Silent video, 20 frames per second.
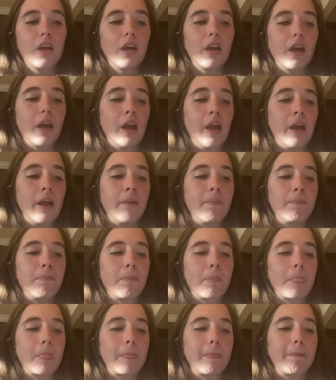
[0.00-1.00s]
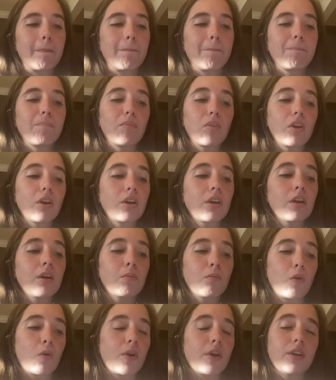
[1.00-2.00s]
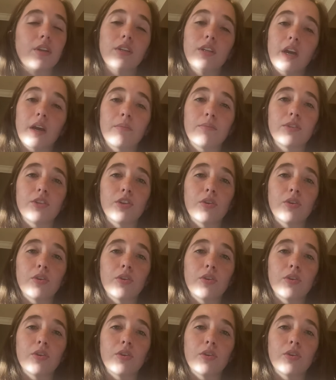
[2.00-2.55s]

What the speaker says: And looking more in depth